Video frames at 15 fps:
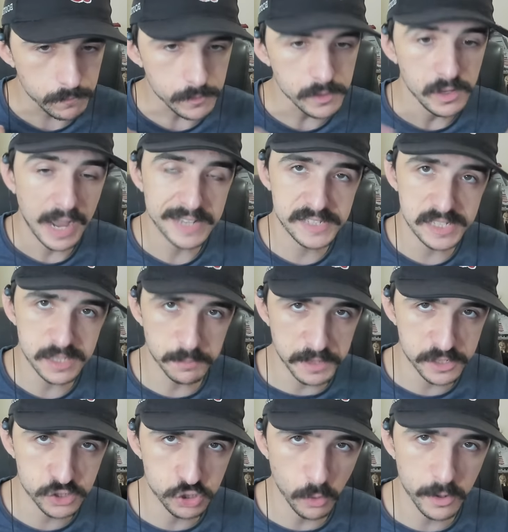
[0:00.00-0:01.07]
I see something
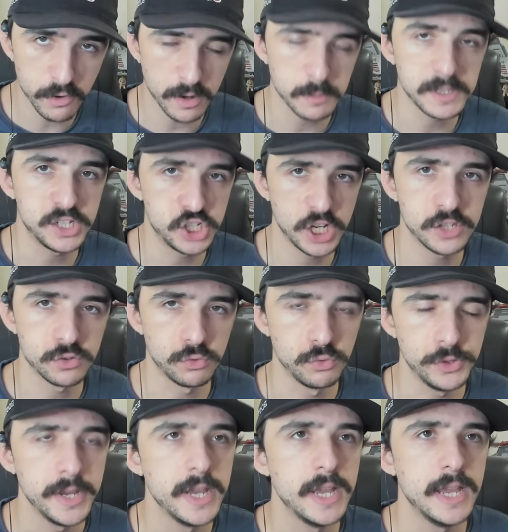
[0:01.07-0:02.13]
so incredibly chiseled
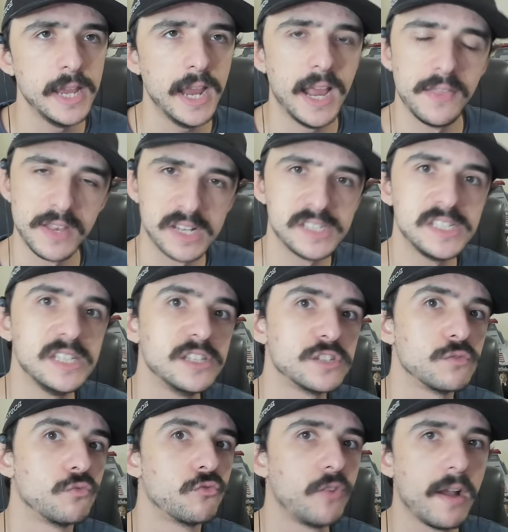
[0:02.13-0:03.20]
and then I see this
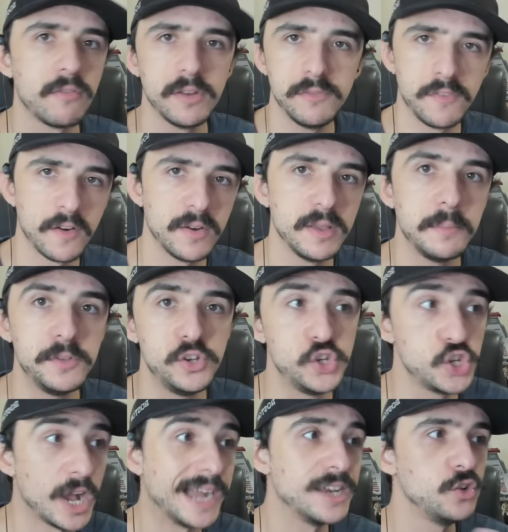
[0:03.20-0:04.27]
very, very
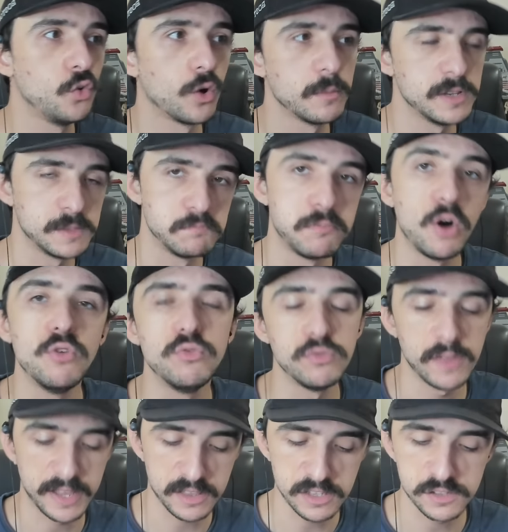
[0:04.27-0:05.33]
ginormous bone,
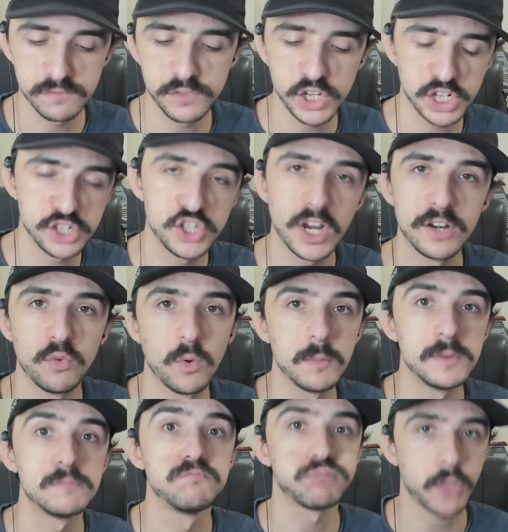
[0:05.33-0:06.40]
like this gi-
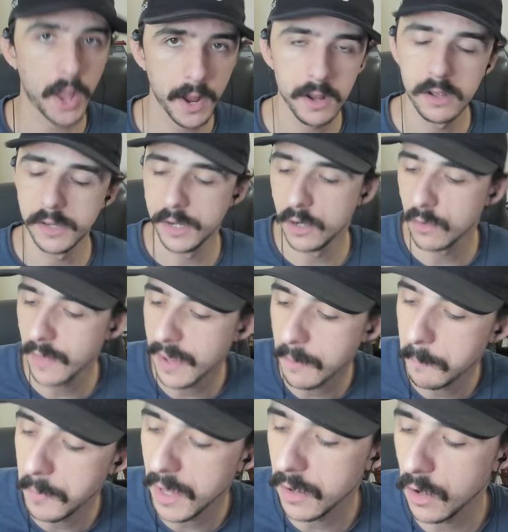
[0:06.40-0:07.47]
ginormous, you know, like
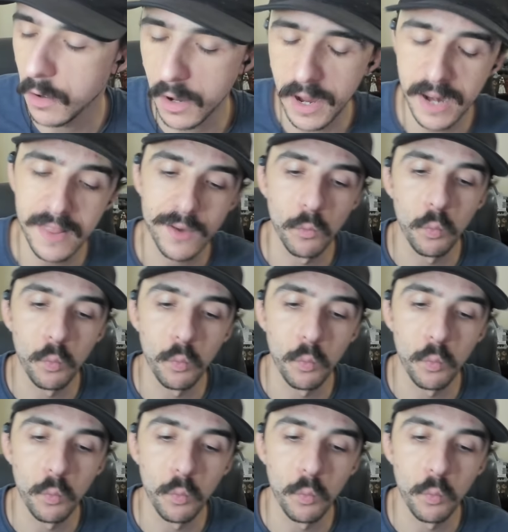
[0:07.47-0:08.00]
uh, uh kind of like